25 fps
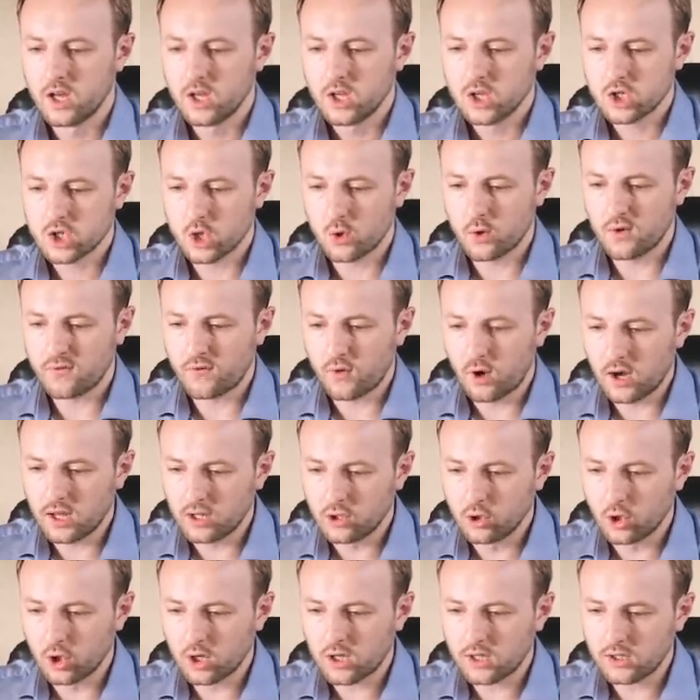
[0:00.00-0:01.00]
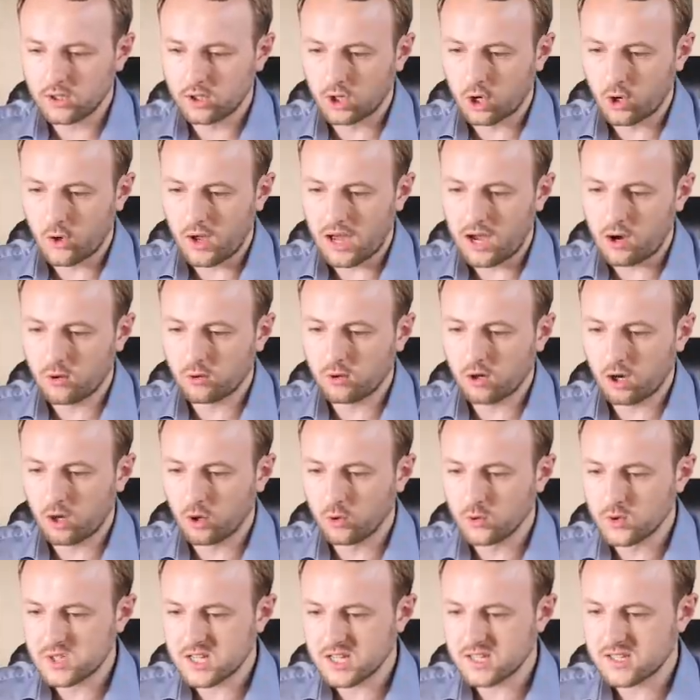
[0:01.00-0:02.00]
So if I look, you know, how
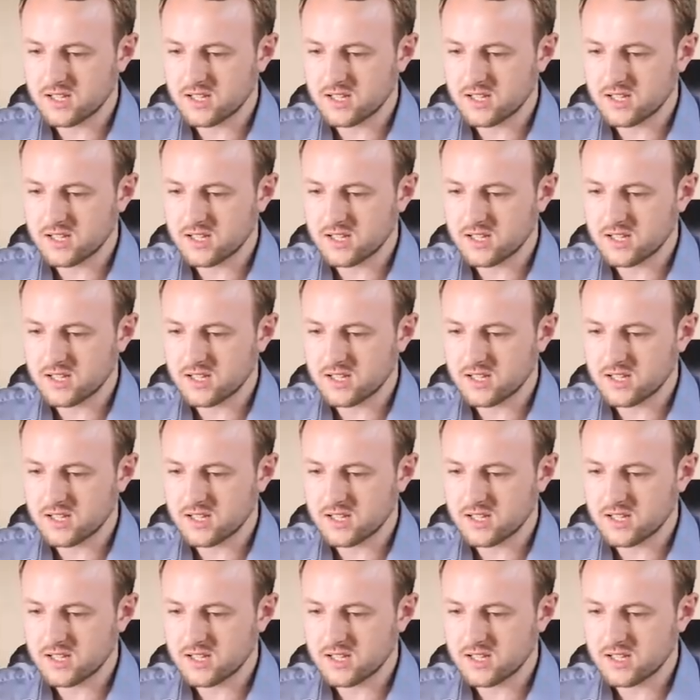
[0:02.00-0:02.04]
close